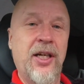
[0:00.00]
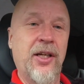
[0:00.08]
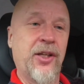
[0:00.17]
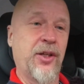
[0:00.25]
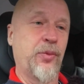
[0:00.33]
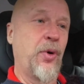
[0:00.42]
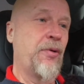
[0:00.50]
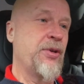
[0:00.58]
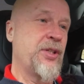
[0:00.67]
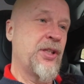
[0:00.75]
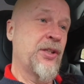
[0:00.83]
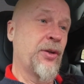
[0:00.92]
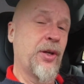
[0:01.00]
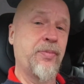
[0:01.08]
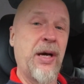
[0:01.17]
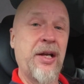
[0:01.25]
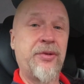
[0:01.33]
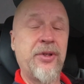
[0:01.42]
The warranty on the
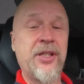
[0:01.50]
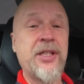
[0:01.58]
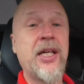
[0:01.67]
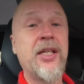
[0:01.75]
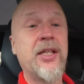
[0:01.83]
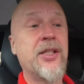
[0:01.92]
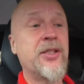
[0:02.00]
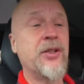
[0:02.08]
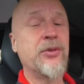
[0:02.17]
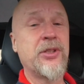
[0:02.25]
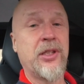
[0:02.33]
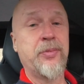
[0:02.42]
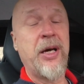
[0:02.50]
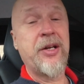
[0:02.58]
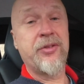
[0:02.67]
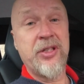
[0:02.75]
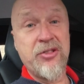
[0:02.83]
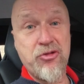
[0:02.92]
battery is 8 years old, so the
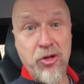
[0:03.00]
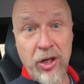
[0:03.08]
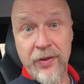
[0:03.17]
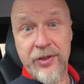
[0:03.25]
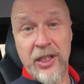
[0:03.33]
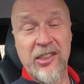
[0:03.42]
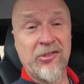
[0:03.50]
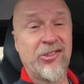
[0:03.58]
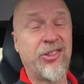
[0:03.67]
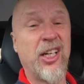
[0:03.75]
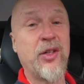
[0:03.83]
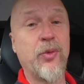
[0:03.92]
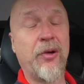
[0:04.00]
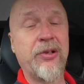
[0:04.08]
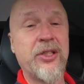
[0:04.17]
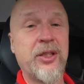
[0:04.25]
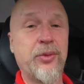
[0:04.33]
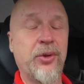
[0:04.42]
battery and drivetrain
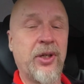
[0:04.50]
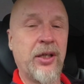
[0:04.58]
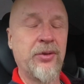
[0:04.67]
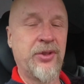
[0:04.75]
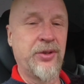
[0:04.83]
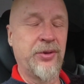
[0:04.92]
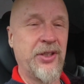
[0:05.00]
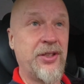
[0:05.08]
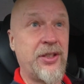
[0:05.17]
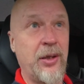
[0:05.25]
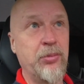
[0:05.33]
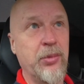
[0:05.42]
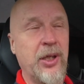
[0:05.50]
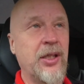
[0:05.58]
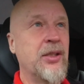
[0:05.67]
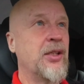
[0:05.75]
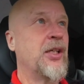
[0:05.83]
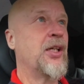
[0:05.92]
warranty will go to
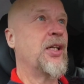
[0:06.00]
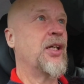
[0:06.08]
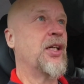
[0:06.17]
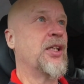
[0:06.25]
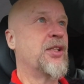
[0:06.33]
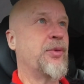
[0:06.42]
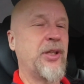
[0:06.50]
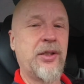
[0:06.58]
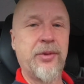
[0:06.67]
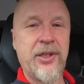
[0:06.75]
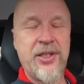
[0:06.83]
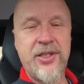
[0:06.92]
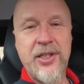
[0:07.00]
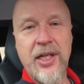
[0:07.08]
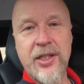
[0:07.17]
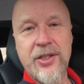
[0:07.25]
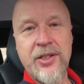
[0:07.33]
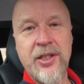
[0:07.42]
December
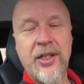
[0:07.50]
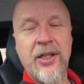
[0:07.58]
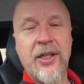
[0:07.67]
2026.